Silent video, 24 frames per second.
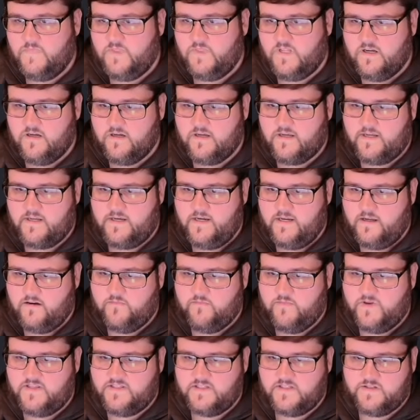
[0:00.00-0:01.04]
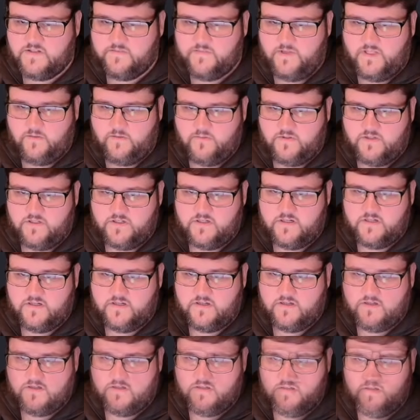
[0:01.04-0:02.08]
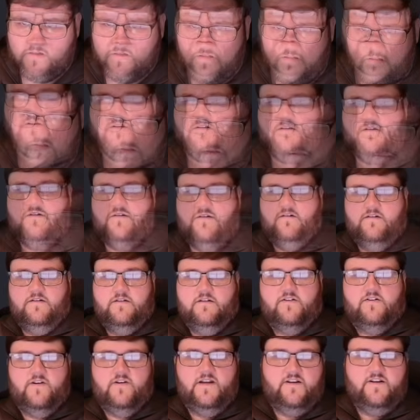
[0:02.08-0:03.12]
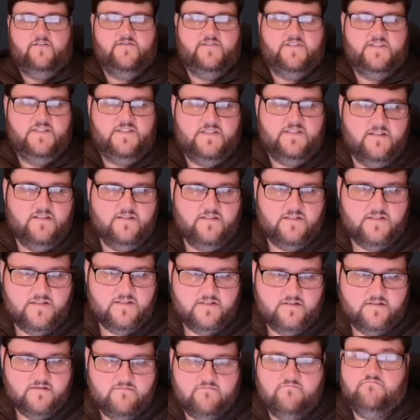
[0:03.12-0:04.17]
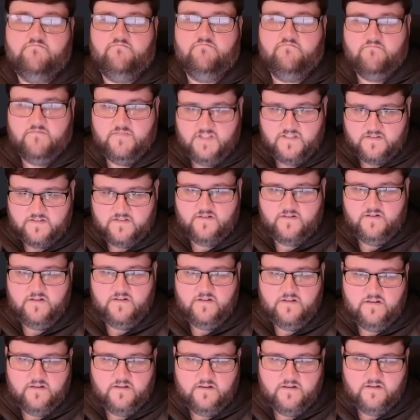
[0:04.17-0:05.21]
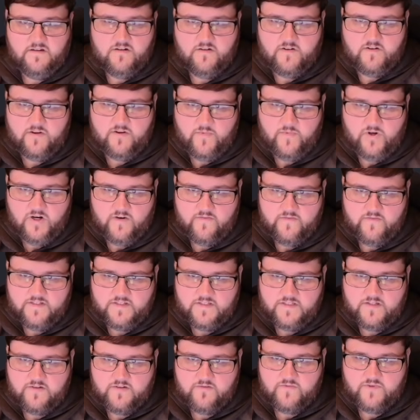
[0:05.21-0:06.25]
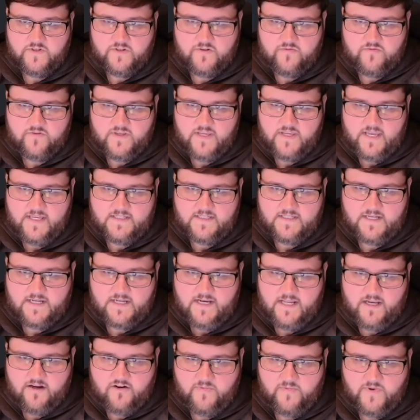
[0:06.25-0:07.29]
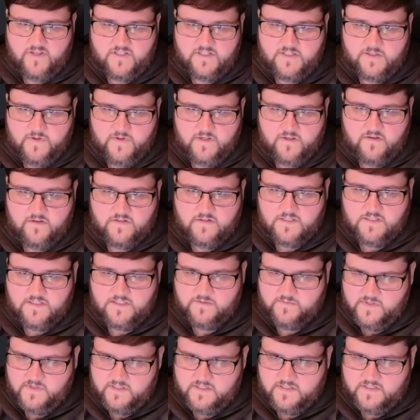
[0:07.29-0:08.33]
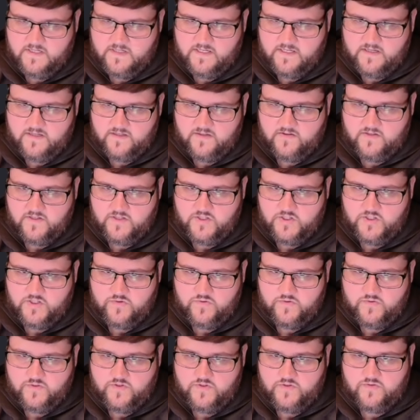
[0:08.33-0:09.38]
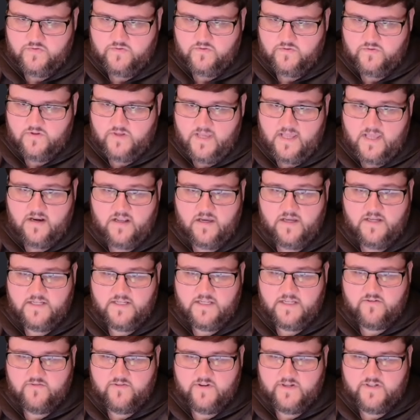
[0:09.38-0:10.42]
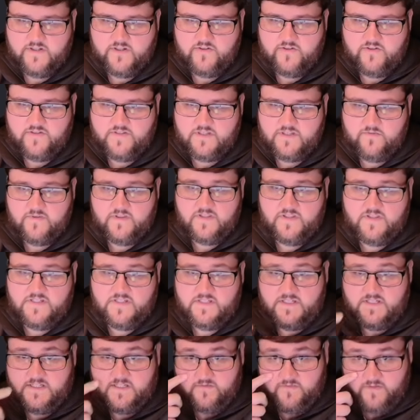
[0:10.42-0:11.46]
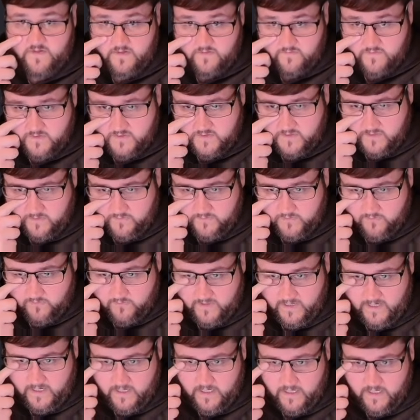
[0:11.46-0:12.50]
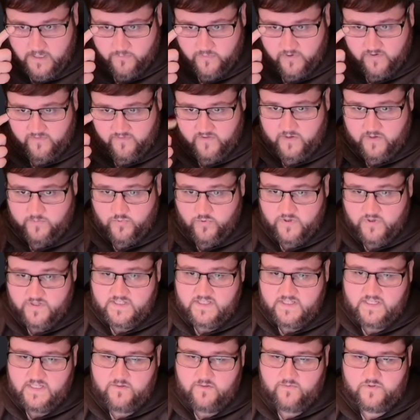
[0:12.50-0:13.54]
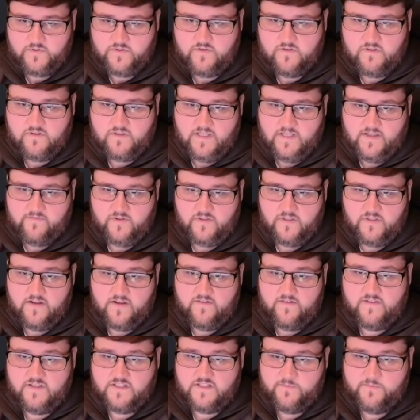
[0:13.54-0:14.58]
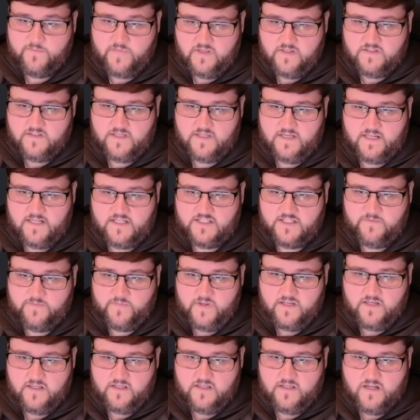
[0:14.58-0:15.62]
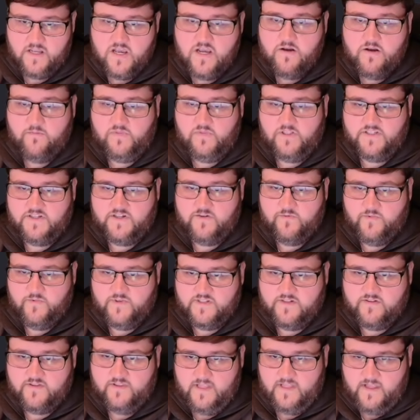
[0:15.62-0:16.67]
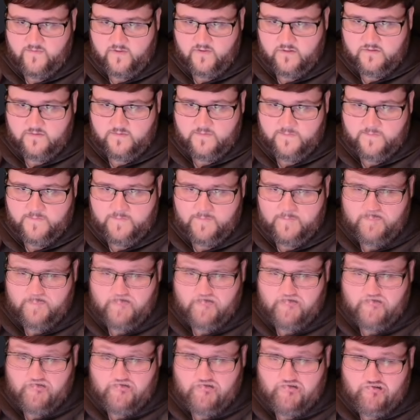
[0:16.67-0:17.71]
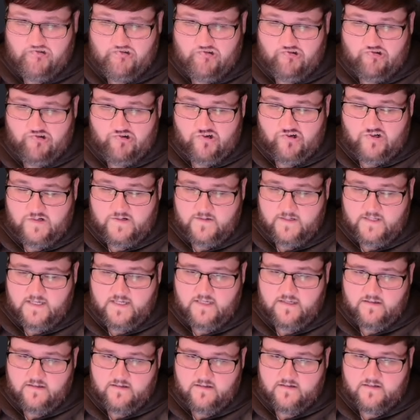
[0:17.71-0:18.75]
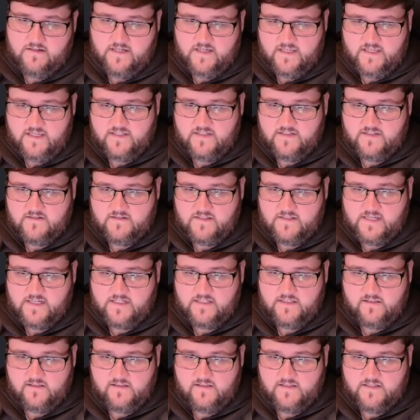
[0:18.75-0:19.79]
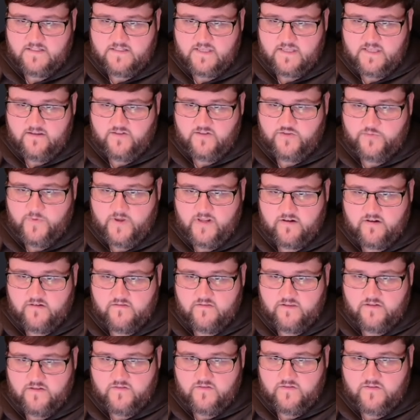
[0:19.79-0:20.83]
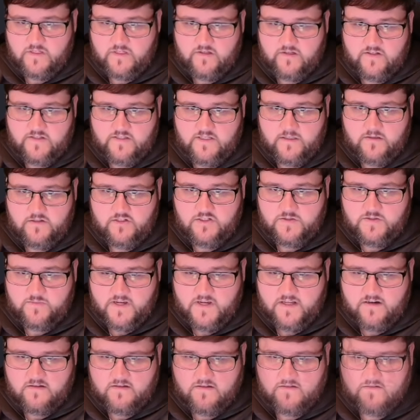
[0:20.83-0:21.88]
Alright, Necromancy Spellbook. Necrotic Resistance, that's good. Grim Harvest, when you cast a Necromancy spell using a spell slot, you can choose an undead creature you can see within 60 feet of yourself to regain a number of hit points equal to the level of the spell slot expended plus your wizard level. Yeah, I guess technically this scales better than using your intelligence mod.